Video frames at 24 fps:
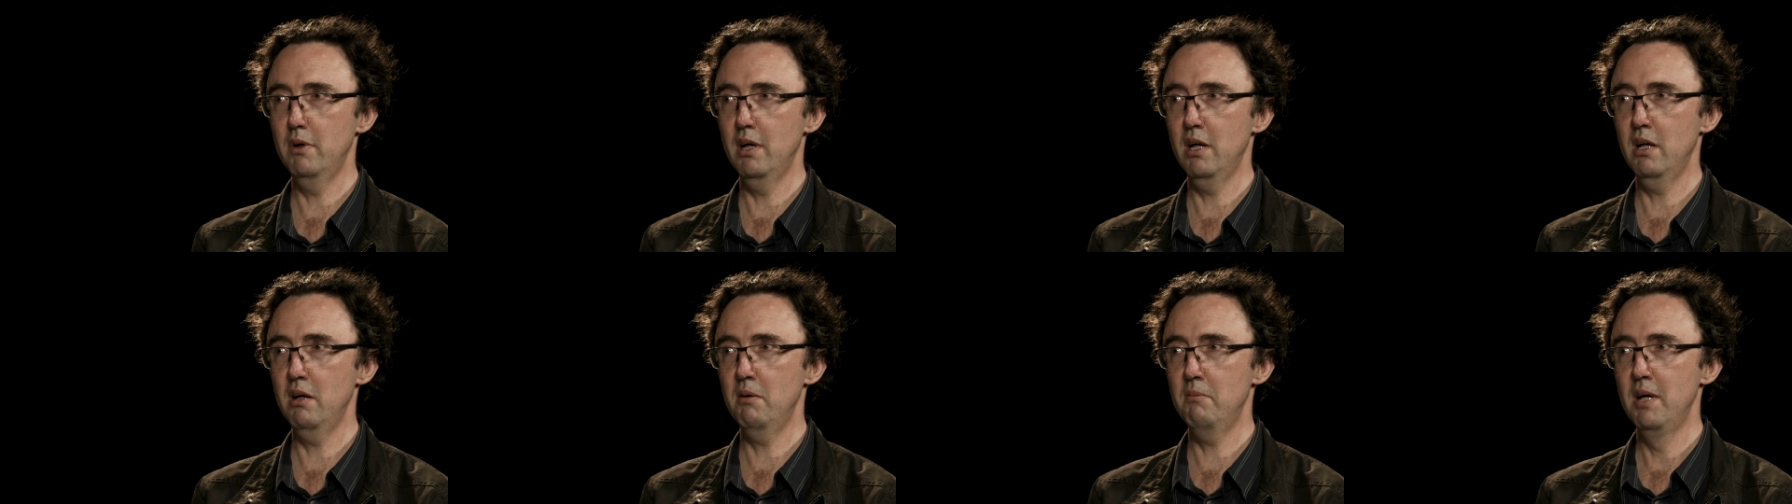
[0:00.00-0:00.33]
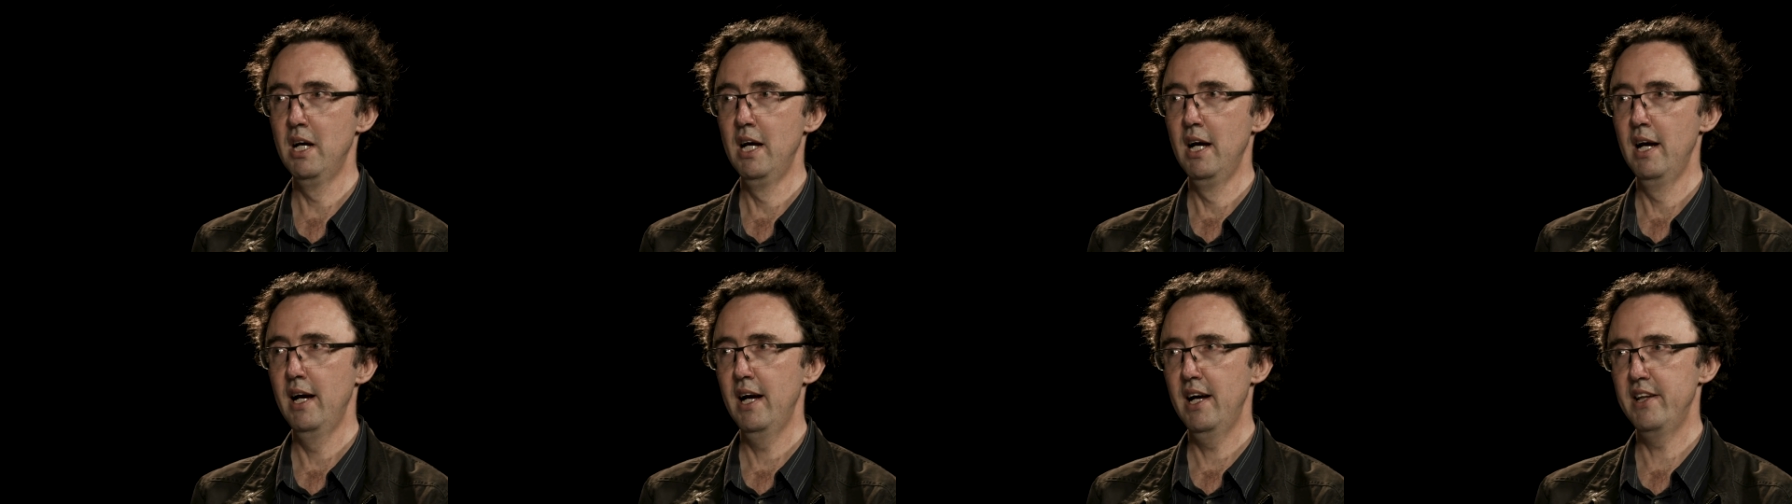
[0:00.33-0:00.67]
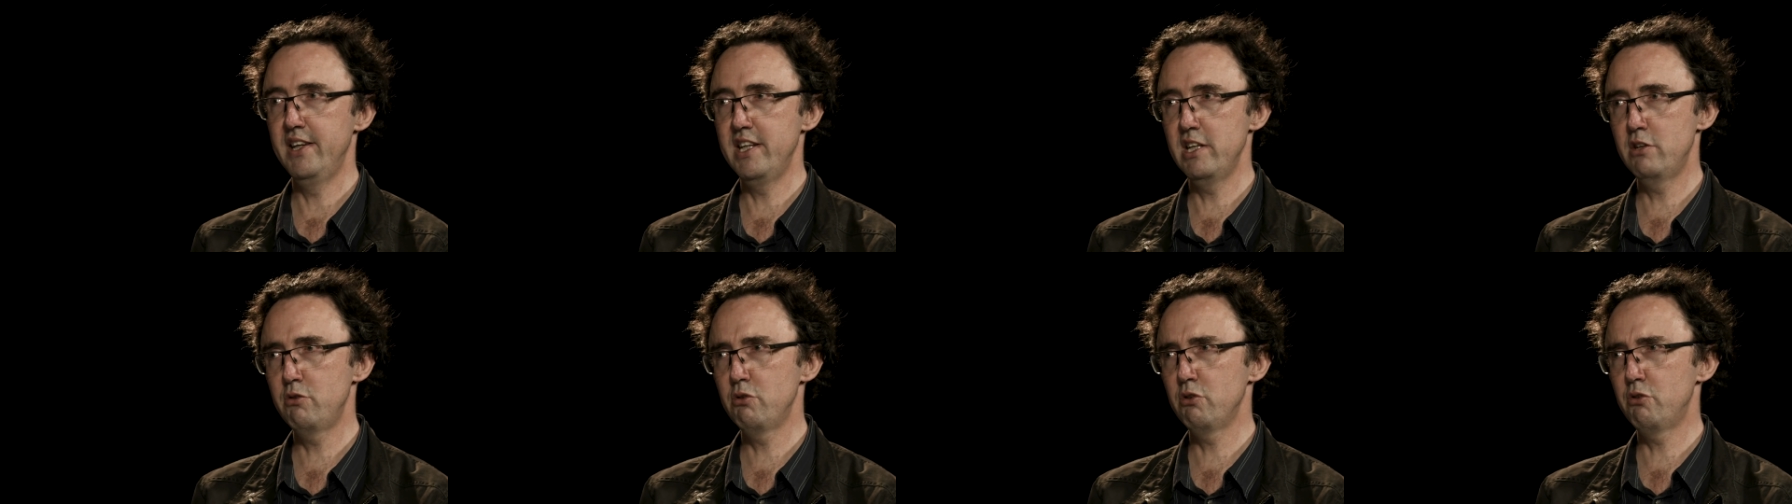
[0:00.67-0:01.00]
Um,
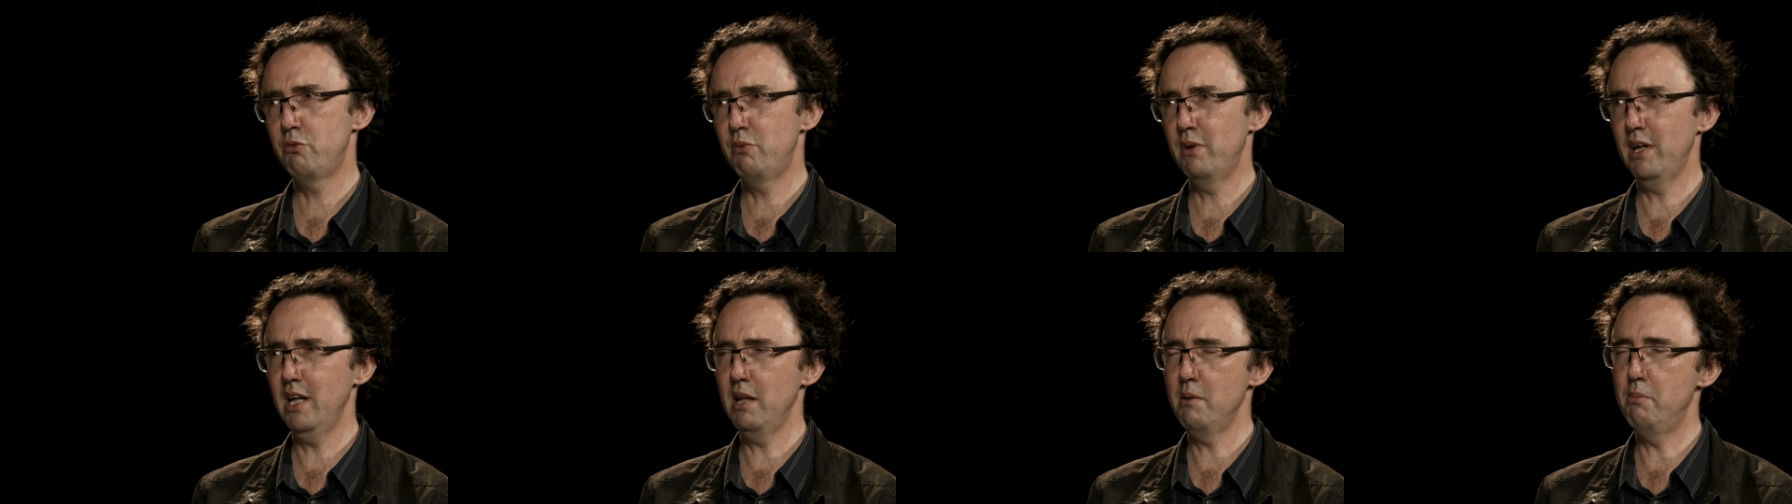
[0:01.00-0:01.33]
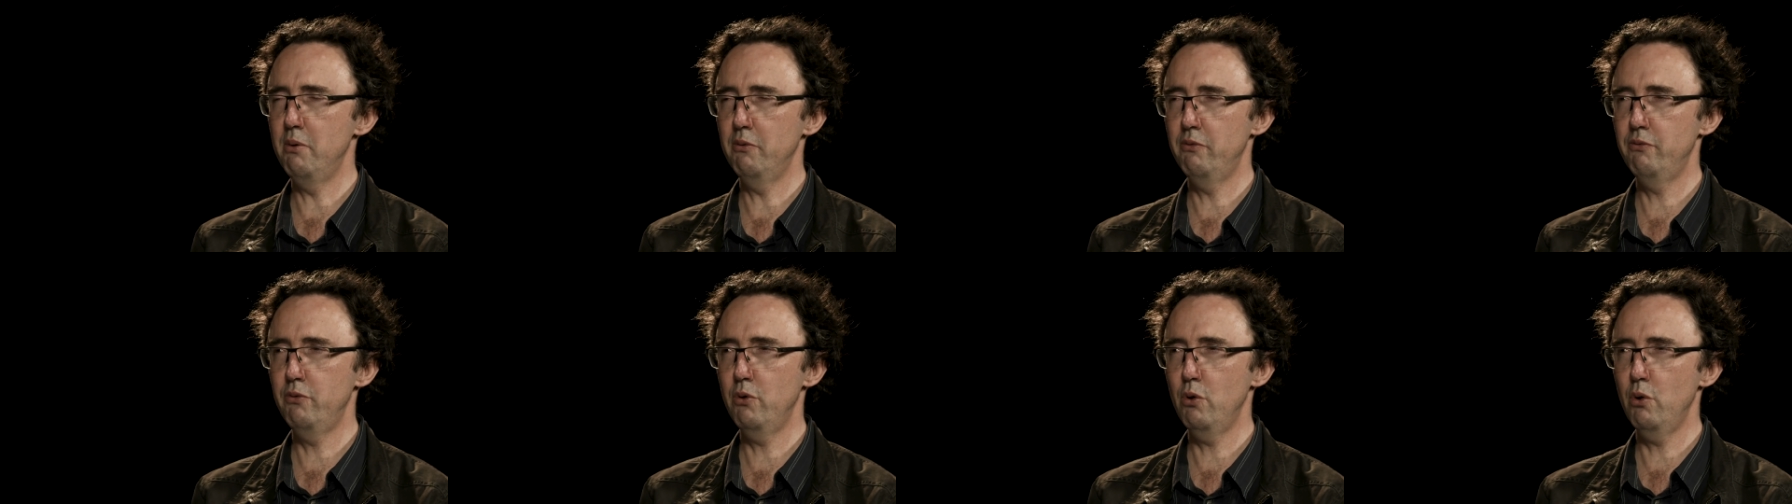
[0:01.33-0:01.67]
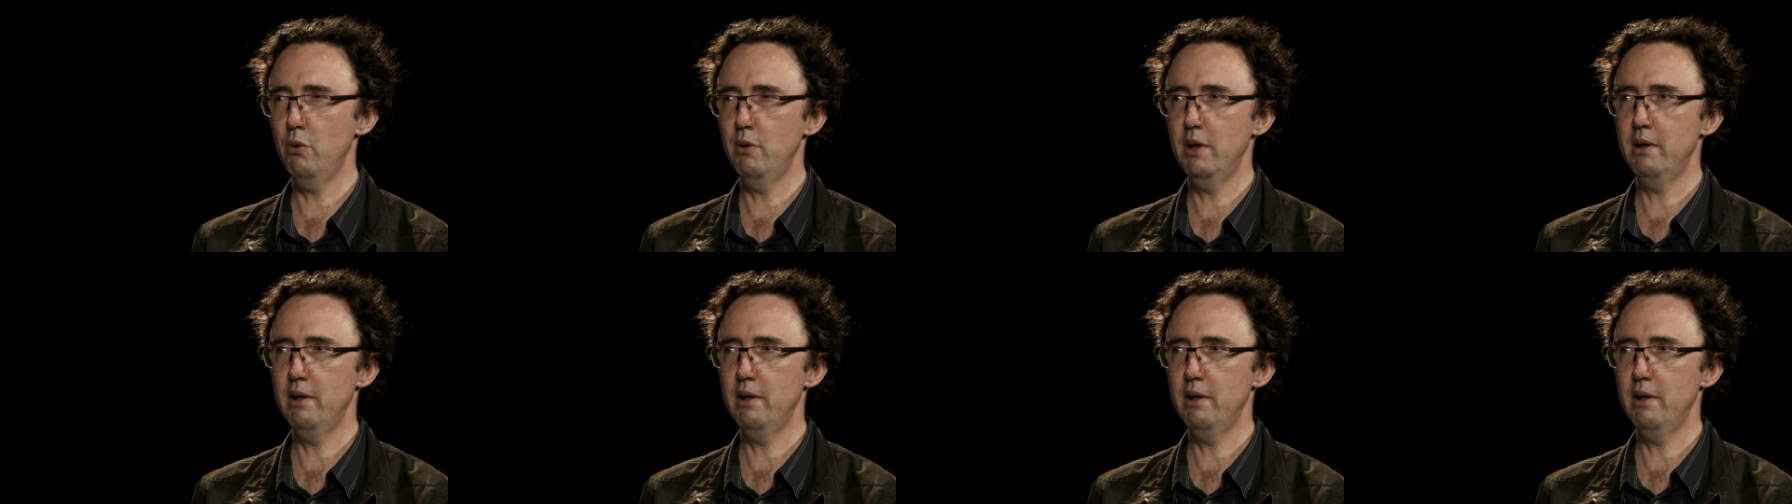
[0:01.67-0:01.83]
and this was really before,